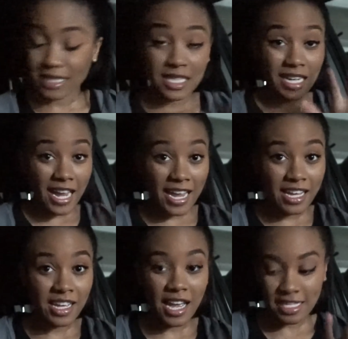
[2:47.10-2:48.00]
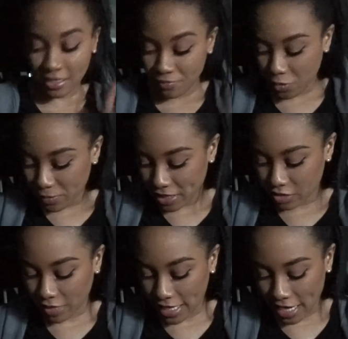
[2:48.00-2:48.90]
And today, as I'm filming
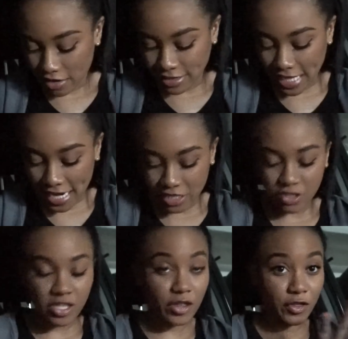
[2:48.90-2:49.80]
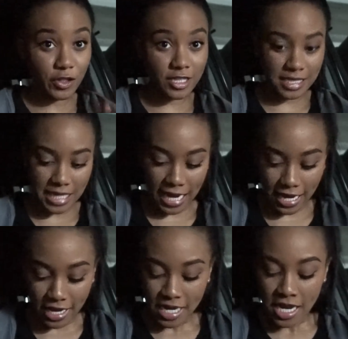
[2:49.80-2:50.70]
this right now, it's actually
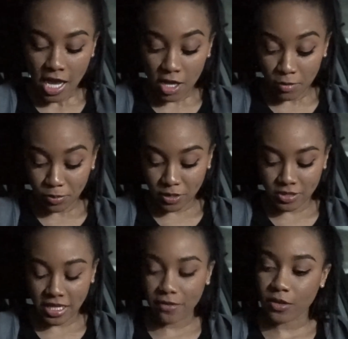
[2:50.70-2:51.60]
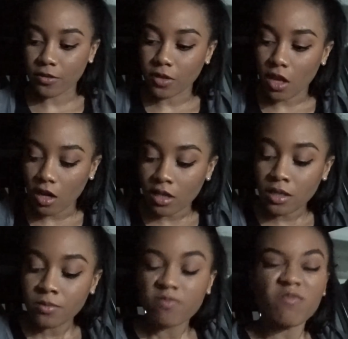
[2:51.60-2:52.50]
Thursday, upload day for the
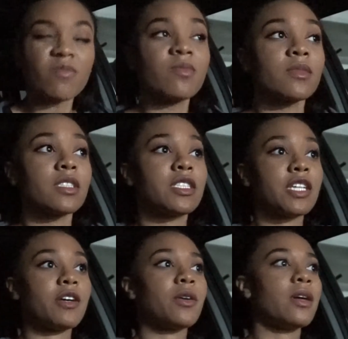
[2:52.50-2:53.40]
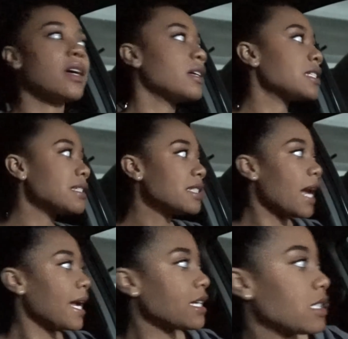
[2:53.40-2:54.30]
vlog. So, since
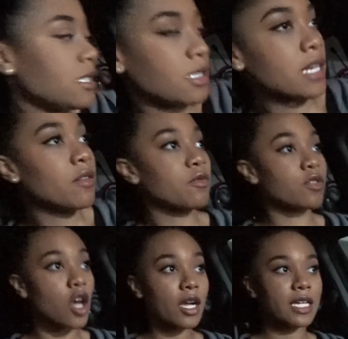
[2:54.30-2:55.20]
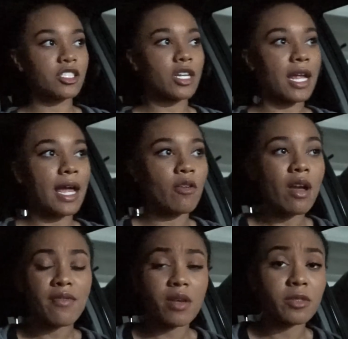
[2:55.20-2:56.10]
I didn't vlog yesterday, I don't
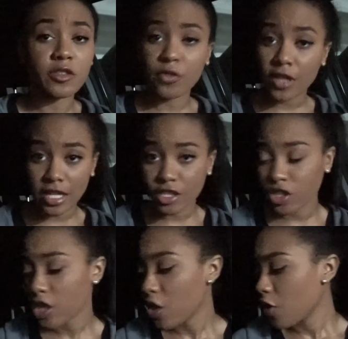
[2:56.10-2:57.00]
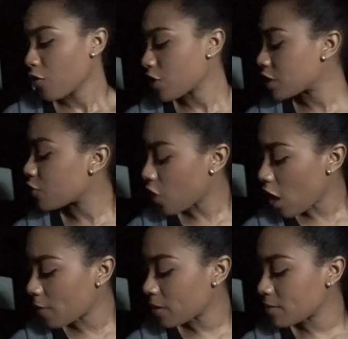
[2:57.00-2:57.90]
have that much footage for this
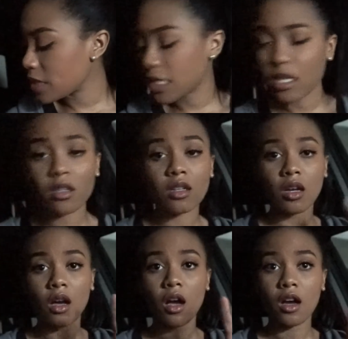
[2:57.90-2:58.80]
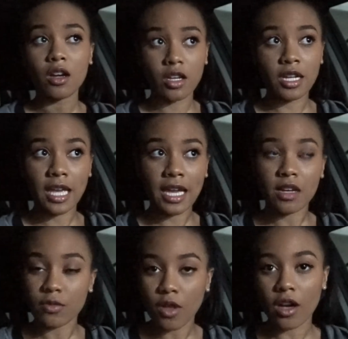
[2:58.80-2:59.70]
vlog, but I'm still gonna
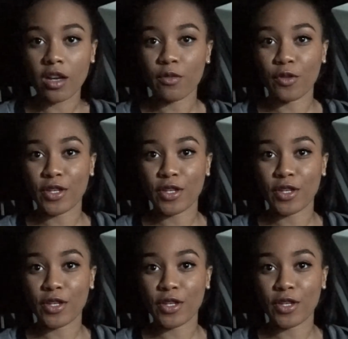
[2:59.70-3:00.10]
get a vlog up for